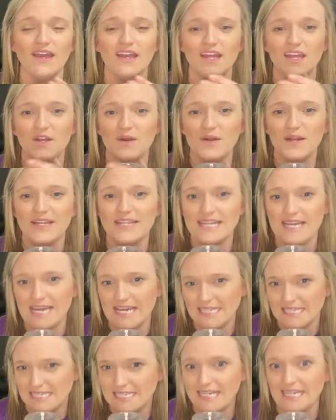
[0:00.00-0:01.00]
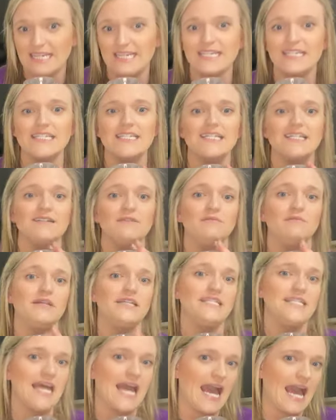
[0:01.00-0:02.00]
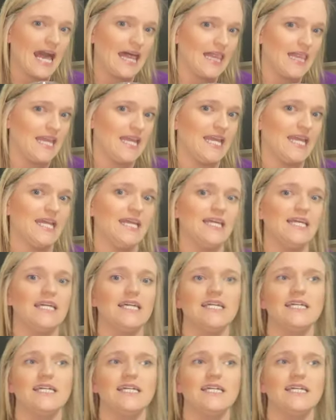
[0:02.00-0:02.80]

iridescent, metallic